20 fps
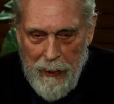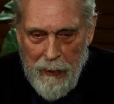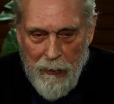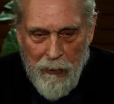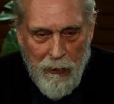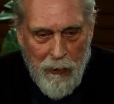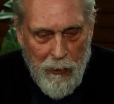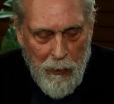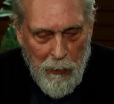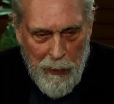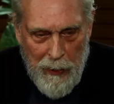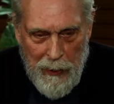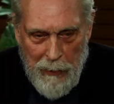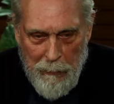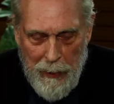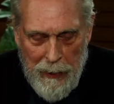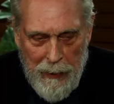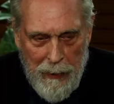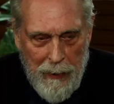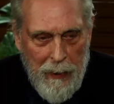and
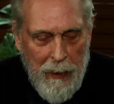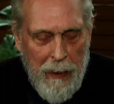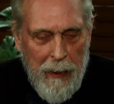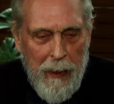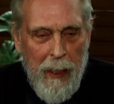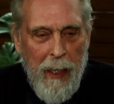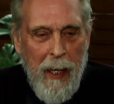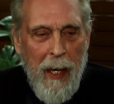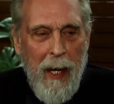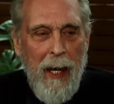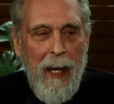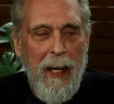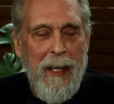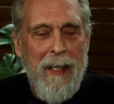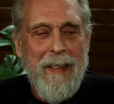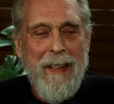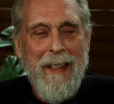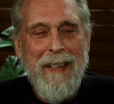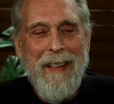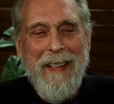screaming.
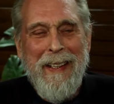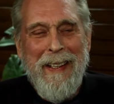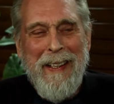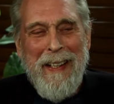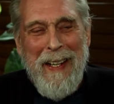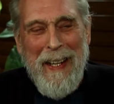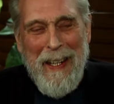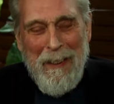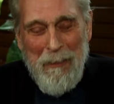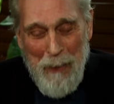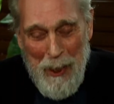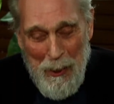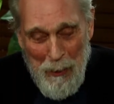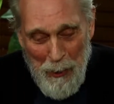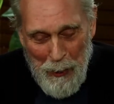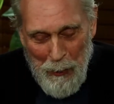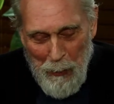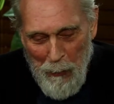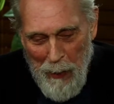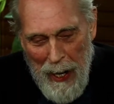And we were
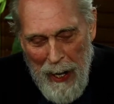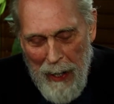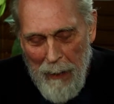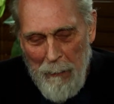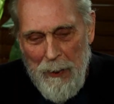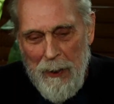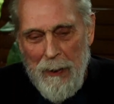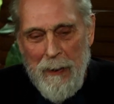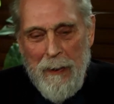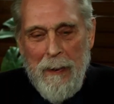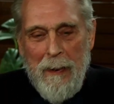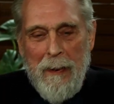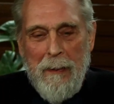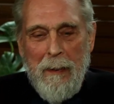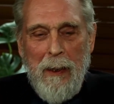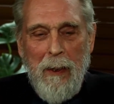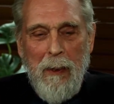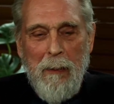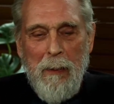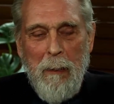grabbed.
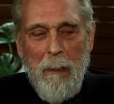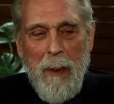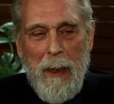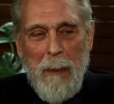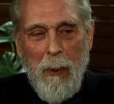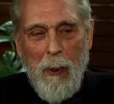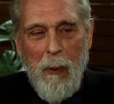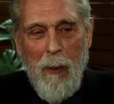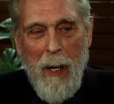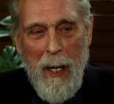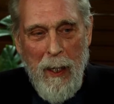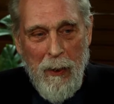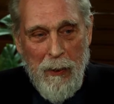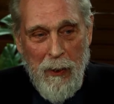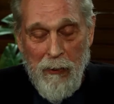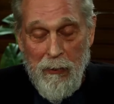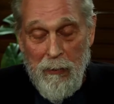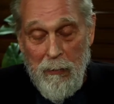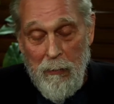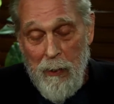You know, the people around
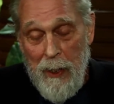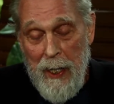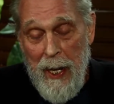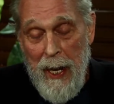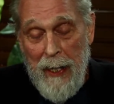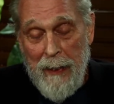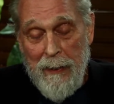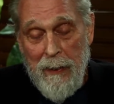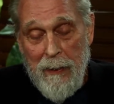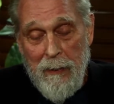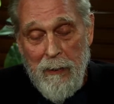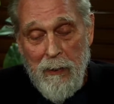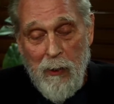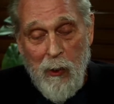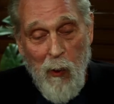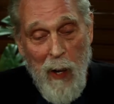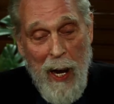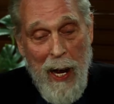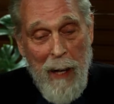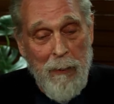us reacted and
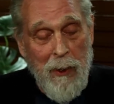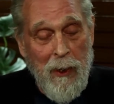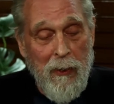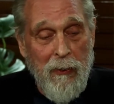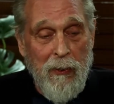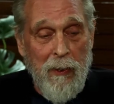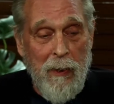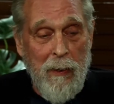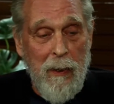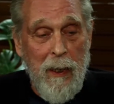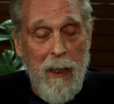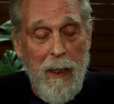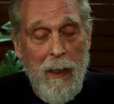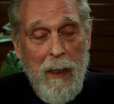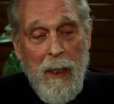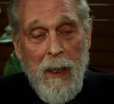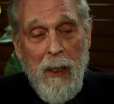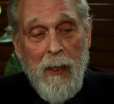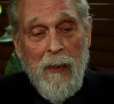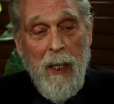grabbed us, and
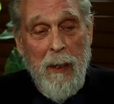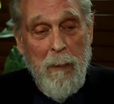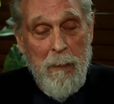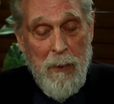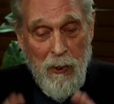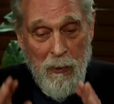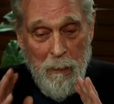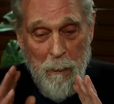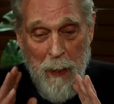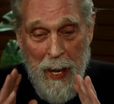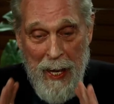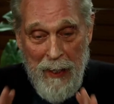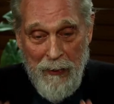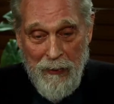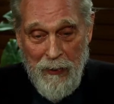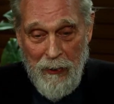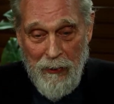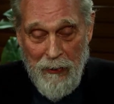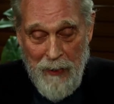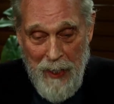they just
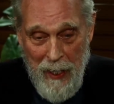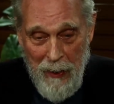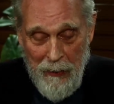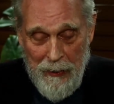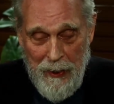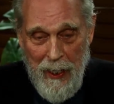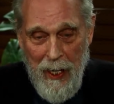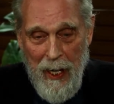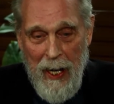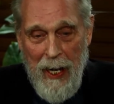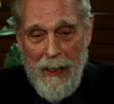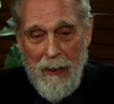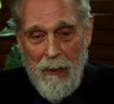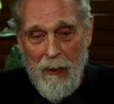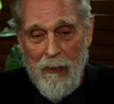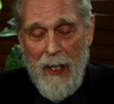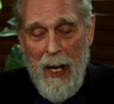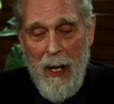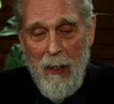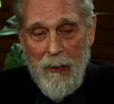passed us down the
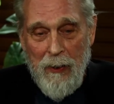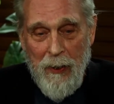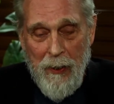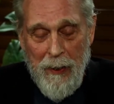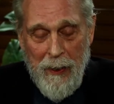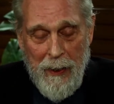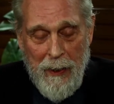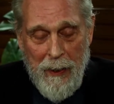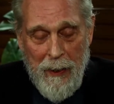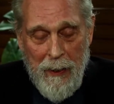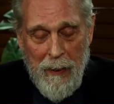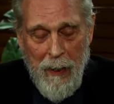aisles out to the